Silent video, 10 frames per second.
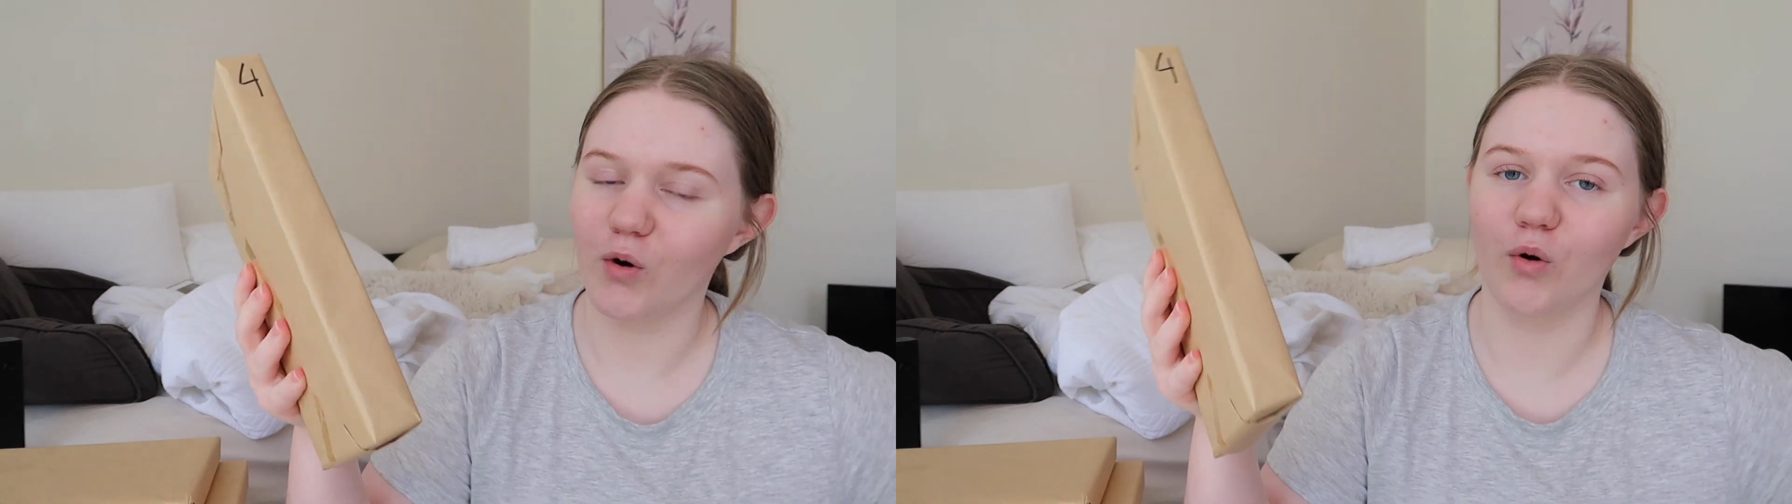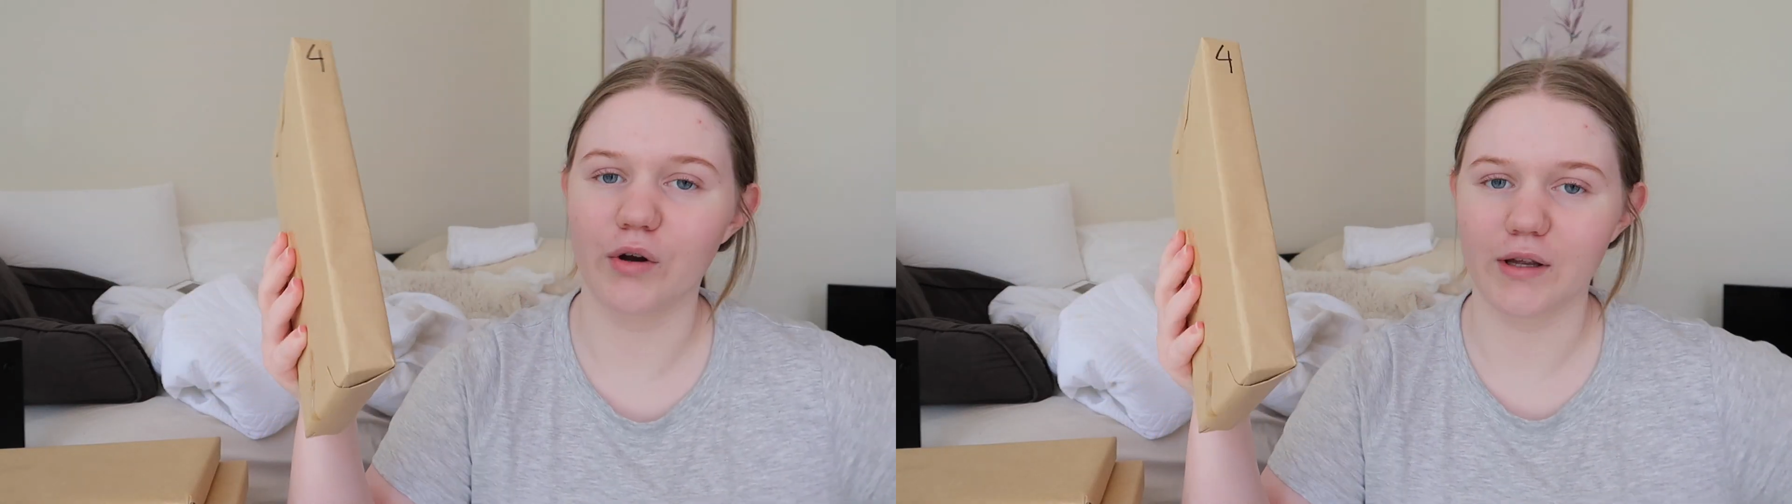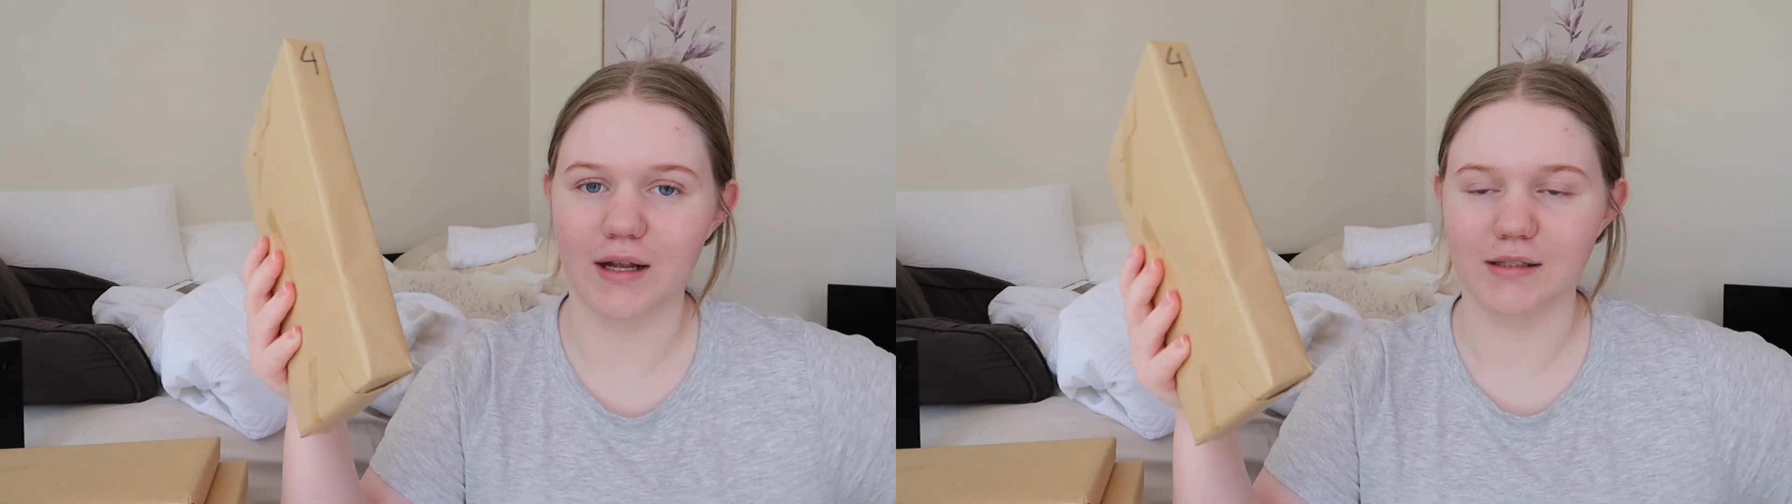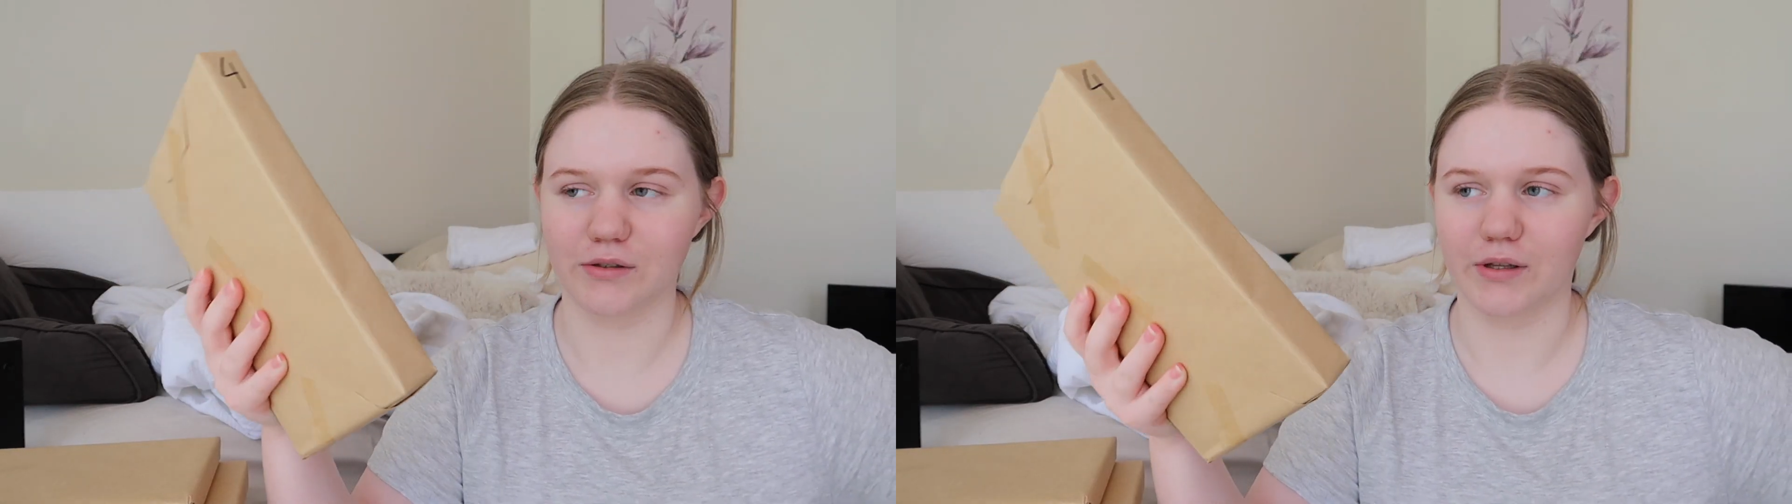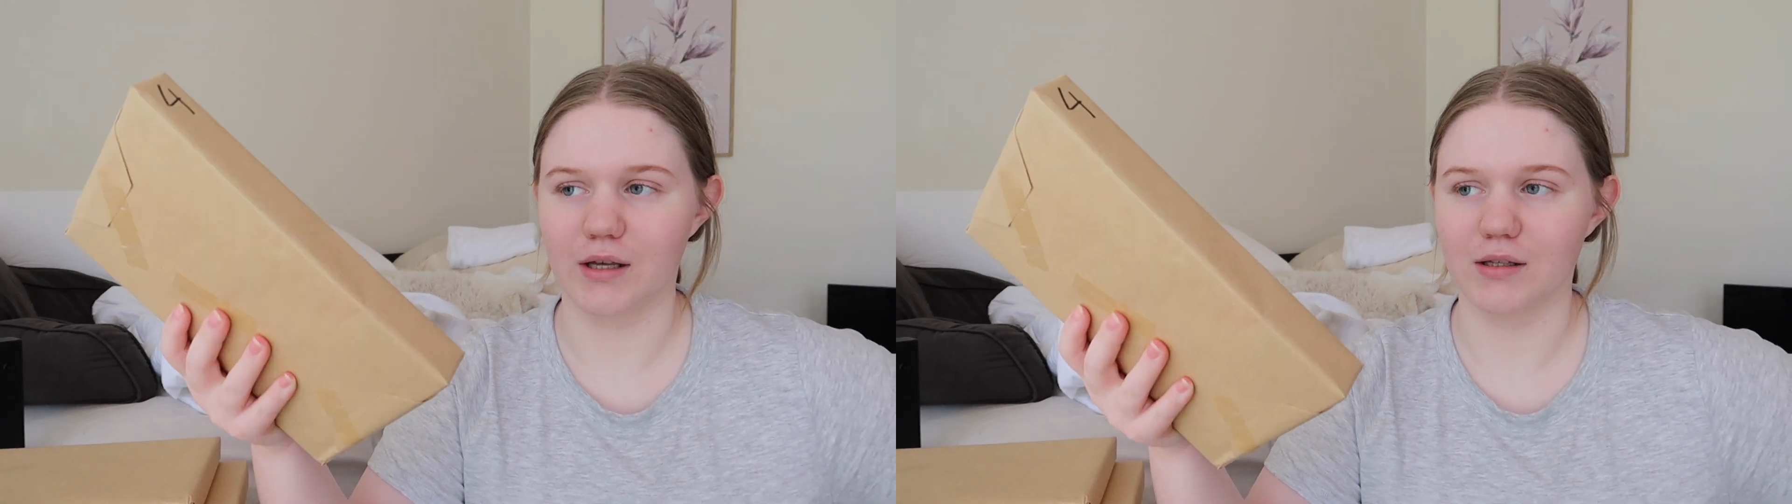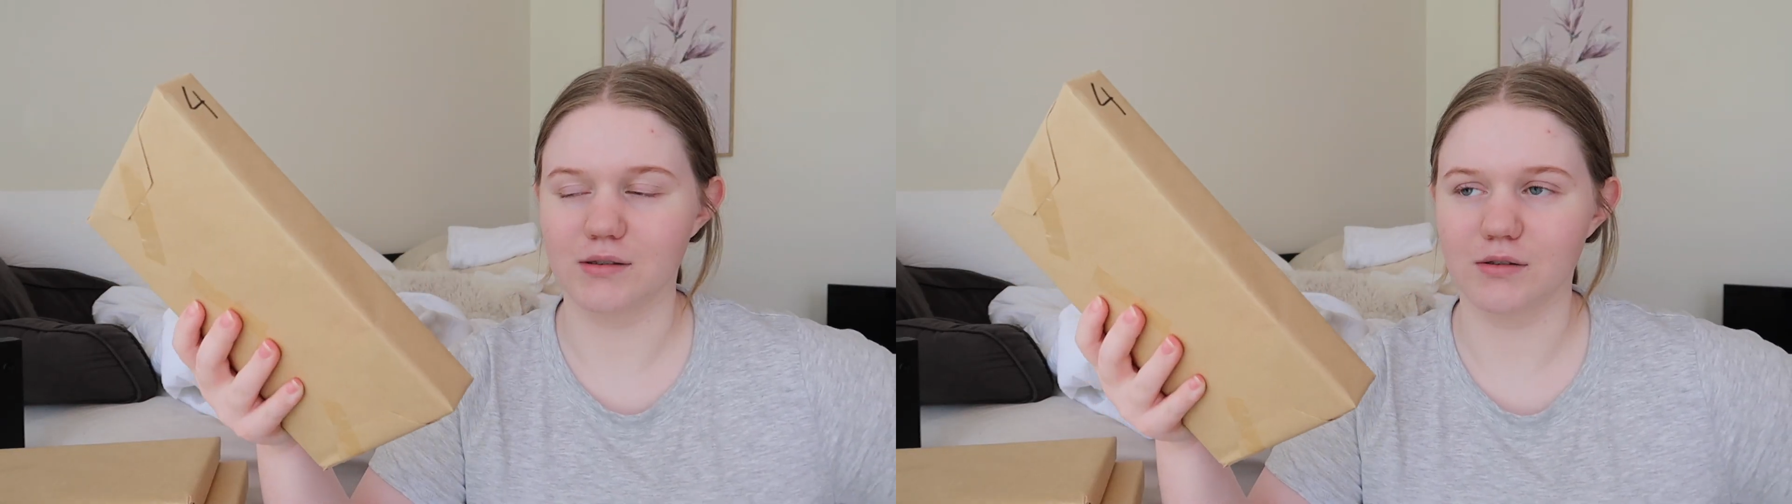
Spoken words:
or It Ends With Us.